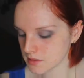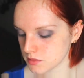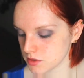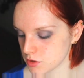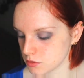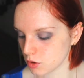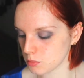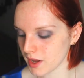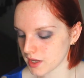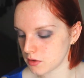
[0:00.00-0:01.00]
thing I'm going to do, go
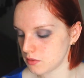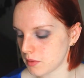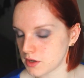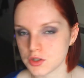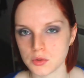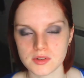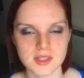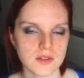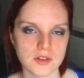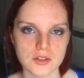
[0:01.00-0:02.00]
back in with my
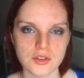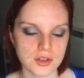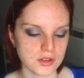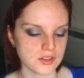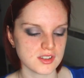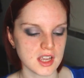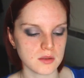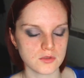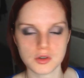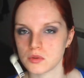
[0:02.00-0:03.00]
217. You can use the
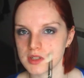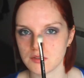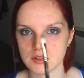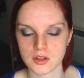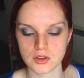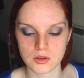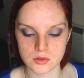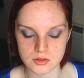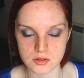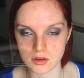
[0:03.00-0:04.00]
same 217 that you
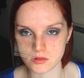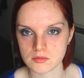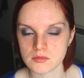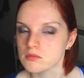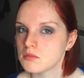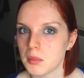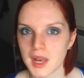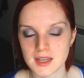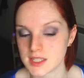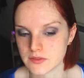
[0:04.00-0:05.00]
use to
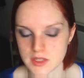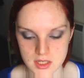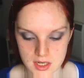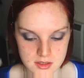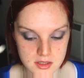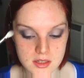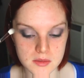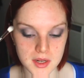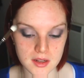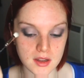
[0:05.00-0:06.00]
blend everything else, doesn't
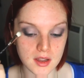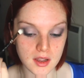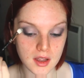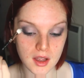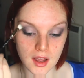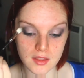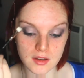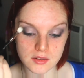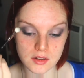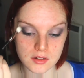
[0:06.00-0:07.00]
matter. And
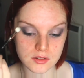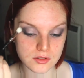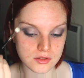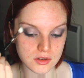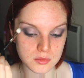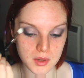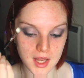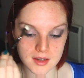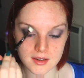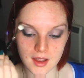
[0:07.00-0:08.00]
then just
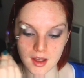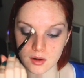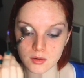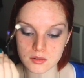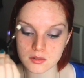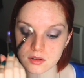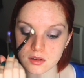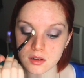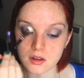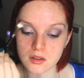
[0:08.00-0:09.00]
blend out
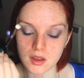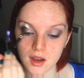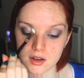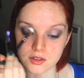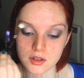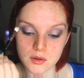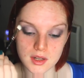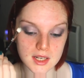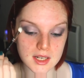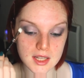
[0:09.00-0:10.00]
your eyeshadow a
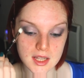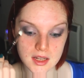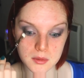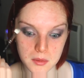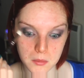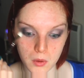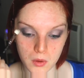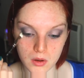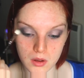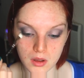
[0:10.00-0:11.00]
little bit more,